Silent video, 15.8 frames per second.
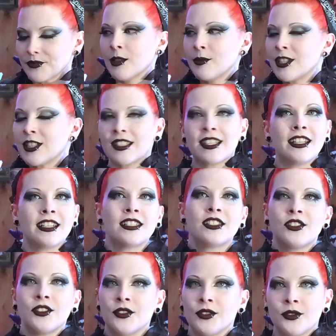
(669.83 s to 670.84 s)
Let me just get
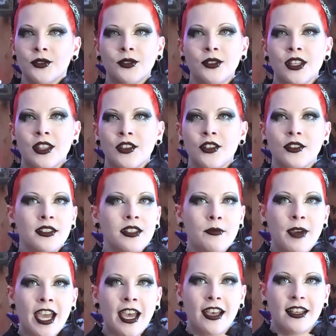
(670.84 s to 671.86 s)
into the good and the
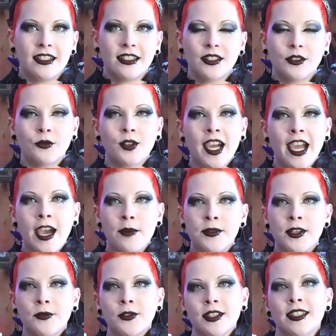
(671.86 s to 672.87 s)
bad, what
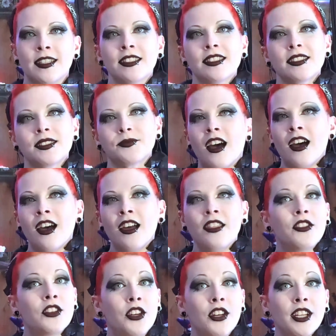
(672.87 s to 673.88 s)
happened with this.
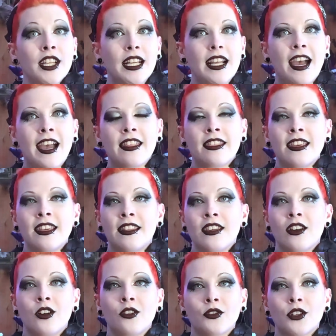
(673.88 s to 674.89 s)
The good, I think the
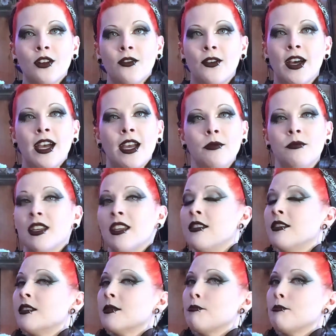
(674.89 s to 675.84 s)
overall vibe is